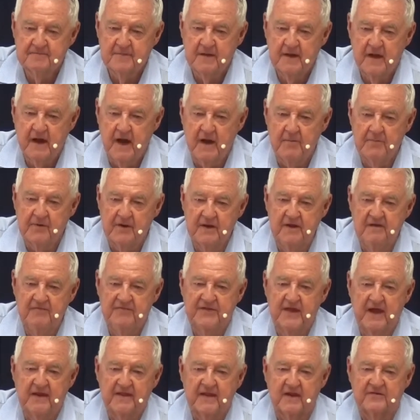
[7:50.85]
I believe
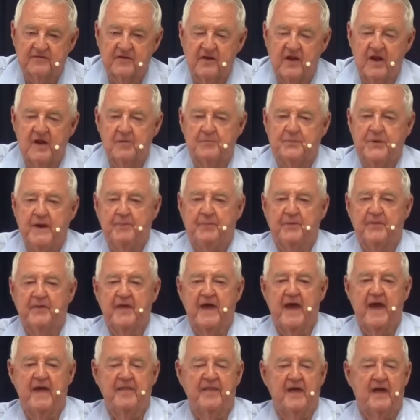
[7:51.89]
that there's a lot of people
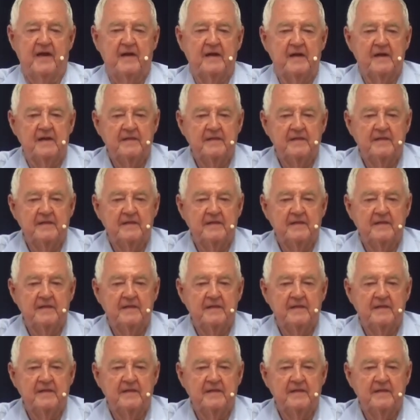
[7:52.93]
there that